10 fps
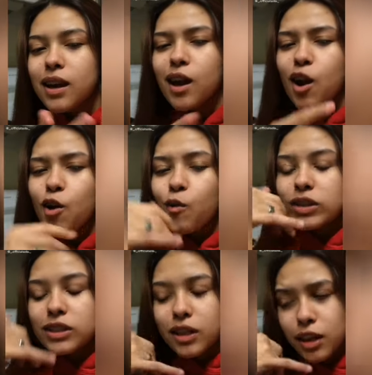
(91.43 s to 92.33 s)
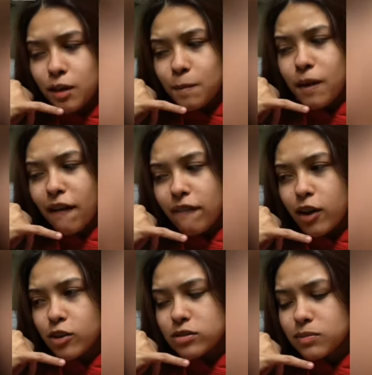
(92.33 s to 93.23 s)
Why she keep calling my
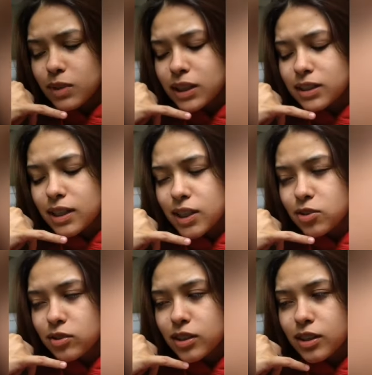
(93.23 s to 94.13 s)
phone speaking sexually?